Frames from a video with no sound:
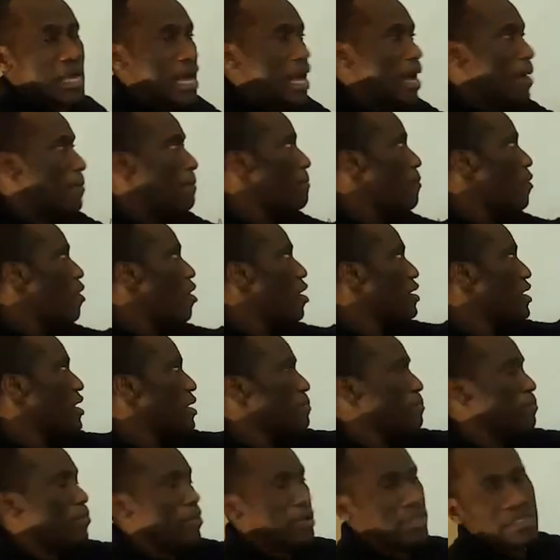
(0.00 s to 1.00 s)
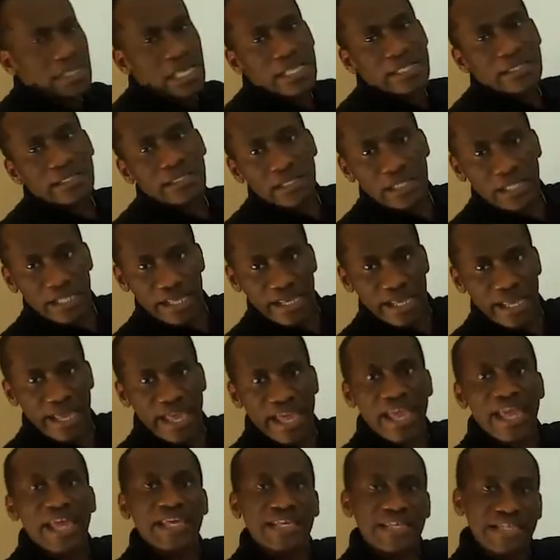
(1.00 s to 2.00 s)
More importantly,
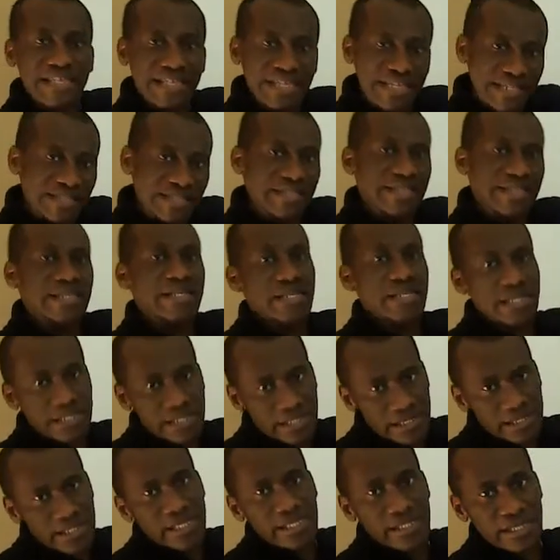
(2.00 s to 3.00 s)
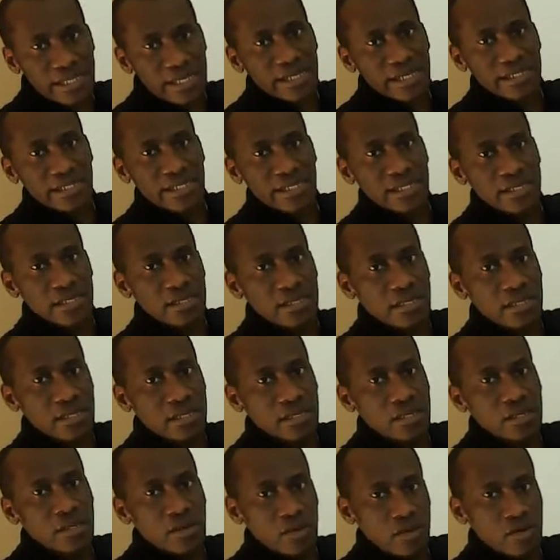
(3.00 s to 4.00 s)
AED is needed.
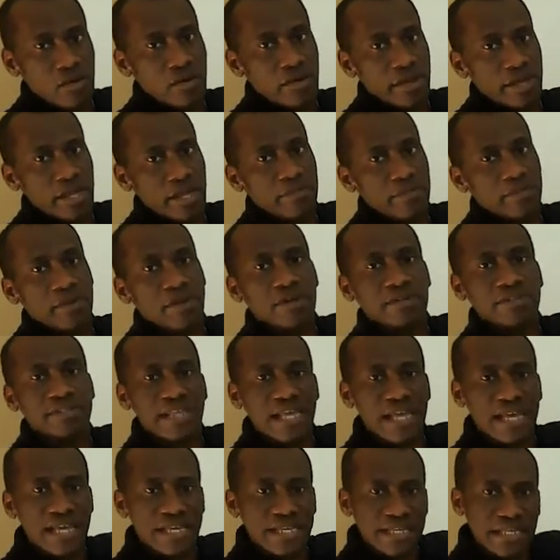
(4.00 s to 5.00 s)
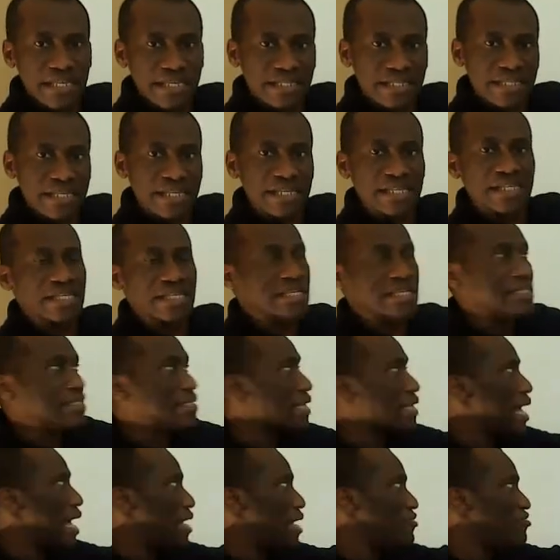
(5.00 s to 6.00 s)
Okay, because AED is
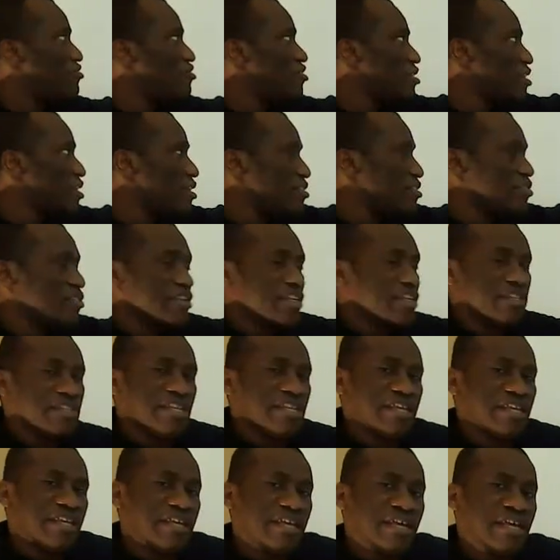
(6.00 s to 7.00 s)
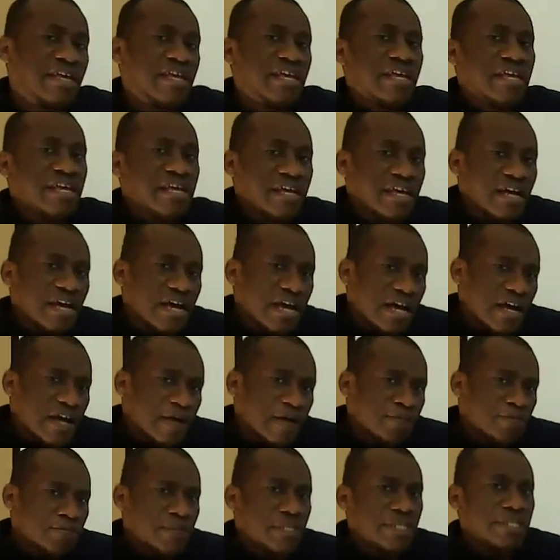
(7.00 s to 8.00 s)
actually the
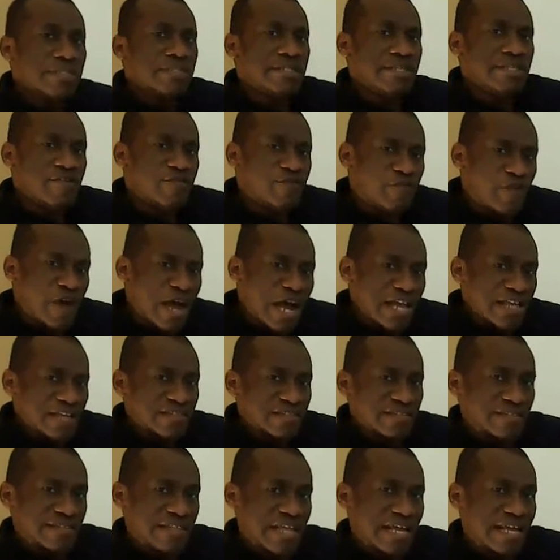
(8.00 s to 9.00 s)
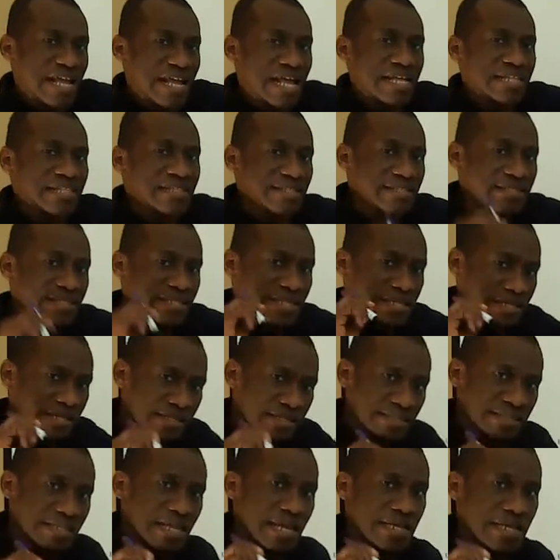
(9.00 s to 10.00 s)
device that can
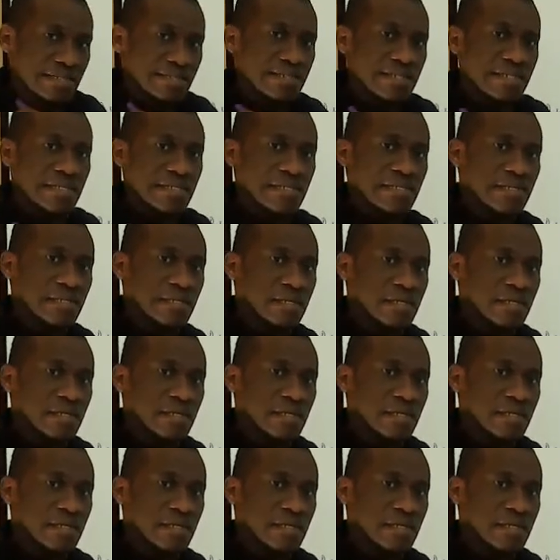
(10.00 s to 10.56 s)
dictate,